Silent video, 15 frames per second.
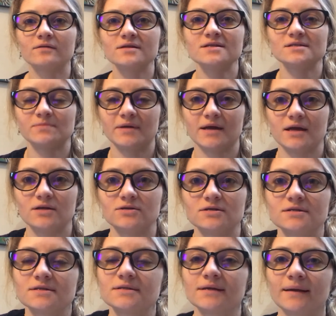this page,
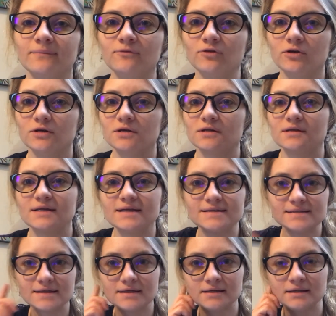it's time for you to
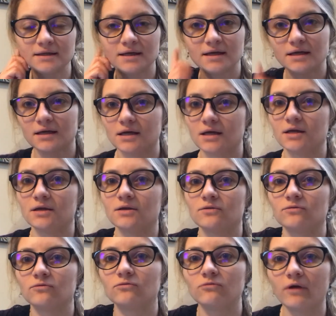listen
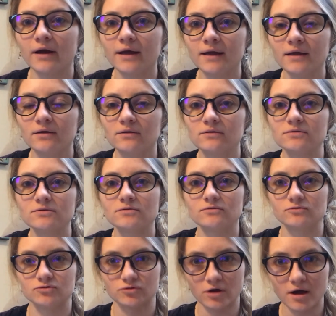and write,
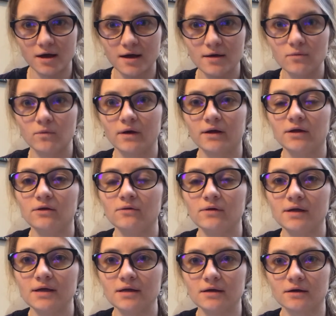draw what you
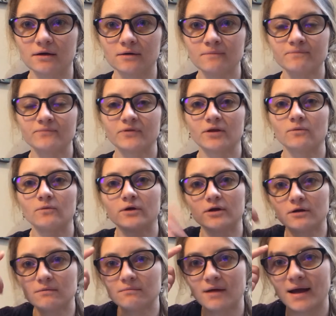hear and what
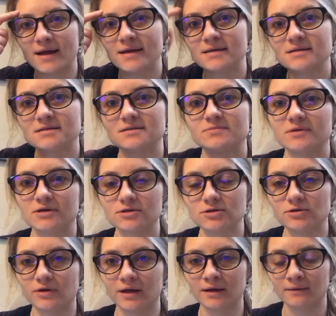your mind is
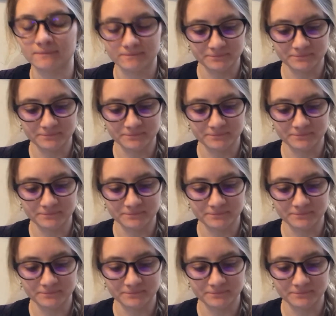picturing.